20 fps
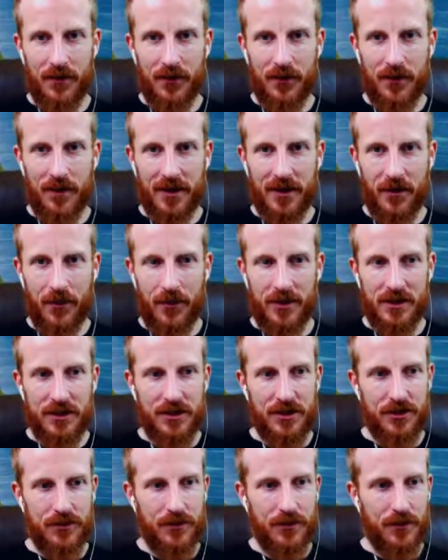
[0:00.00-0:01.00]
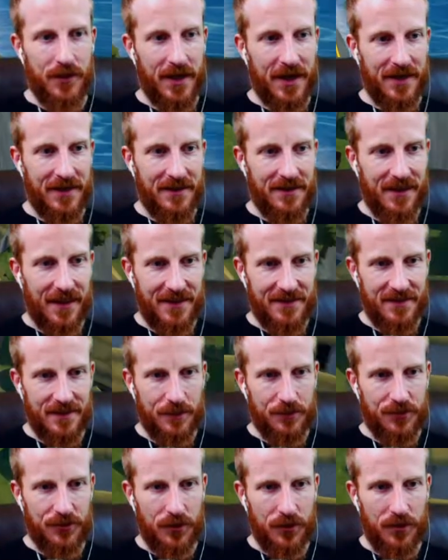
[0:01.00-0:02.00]
we ended last
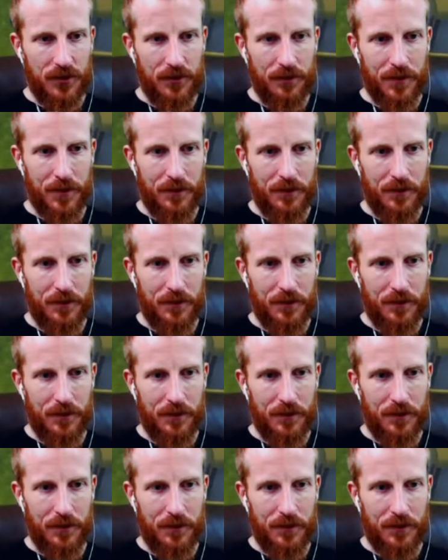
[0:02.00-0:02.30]
episode